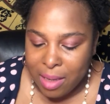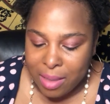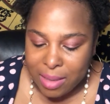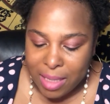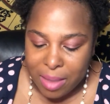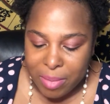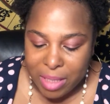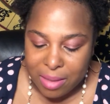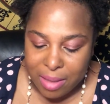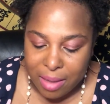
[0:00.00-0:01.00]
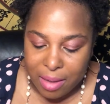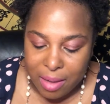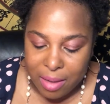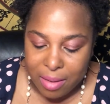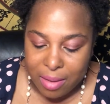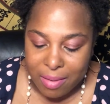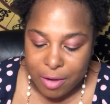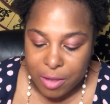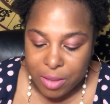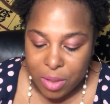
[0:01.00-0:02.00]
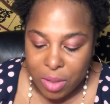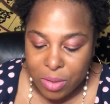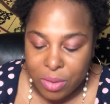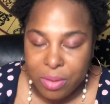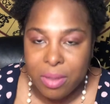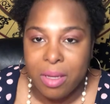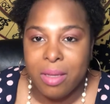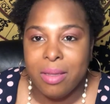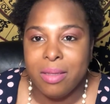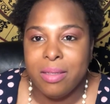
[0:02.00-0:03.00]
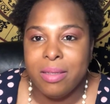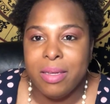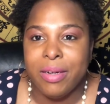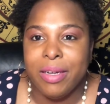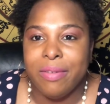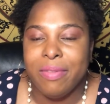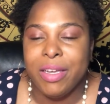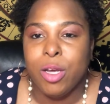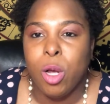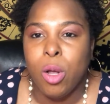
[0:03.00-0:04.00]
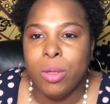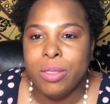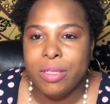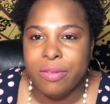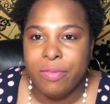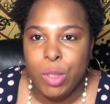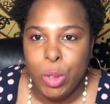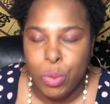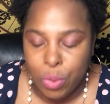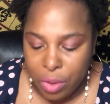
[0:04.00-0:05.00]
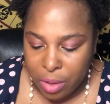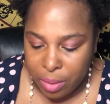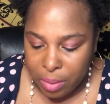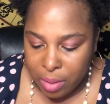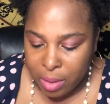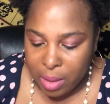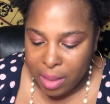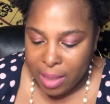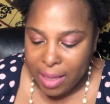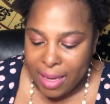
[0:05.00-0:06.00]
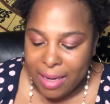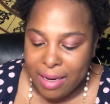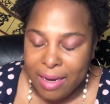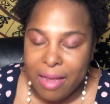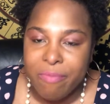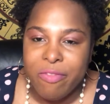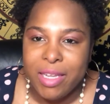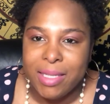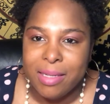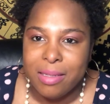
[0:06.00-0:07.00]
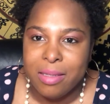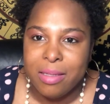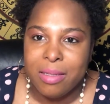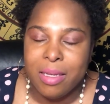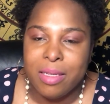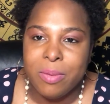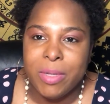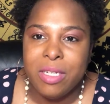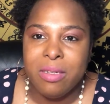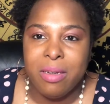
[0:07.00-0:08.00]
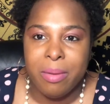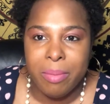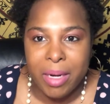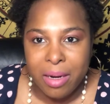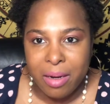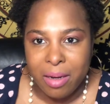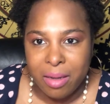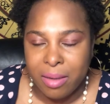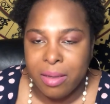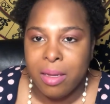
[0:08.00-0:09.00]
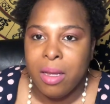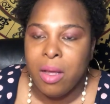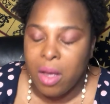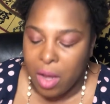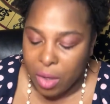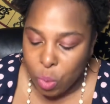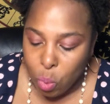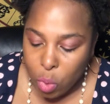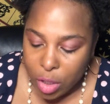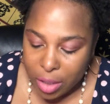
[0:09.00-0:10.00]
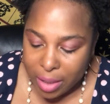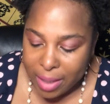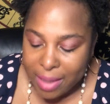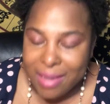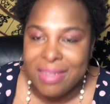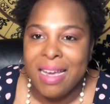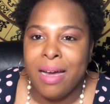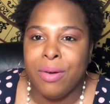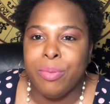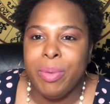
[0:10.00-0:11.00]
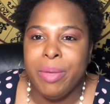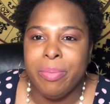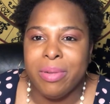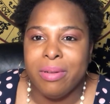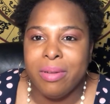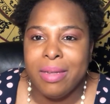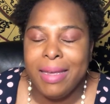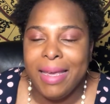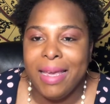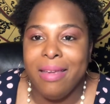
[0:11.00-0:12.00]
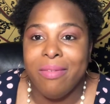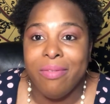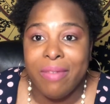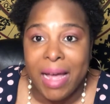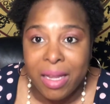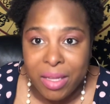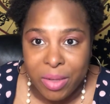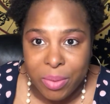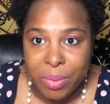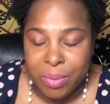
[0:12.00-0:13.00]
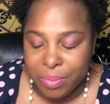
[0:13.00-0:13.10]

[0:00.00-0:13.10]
Diamond said that there is also this theory of the cult of youth and an emphasis, especially in America, on work as how people gain value.